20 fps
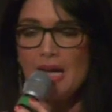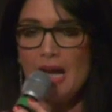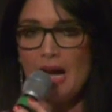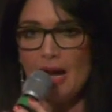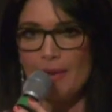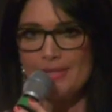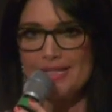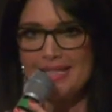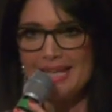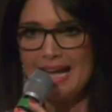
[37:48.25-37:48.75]
I
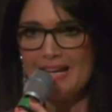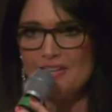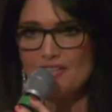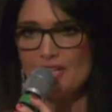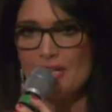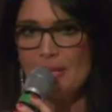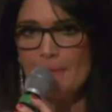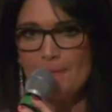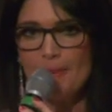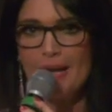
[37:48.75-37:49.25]
was
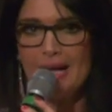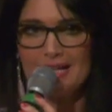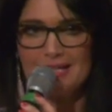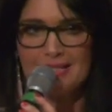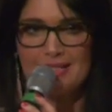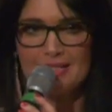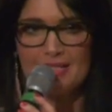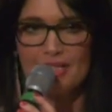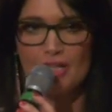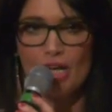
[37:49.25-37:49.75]
catching a
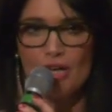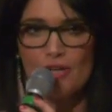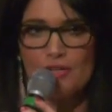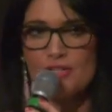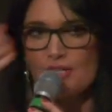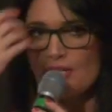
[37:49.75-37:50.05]
bus to go to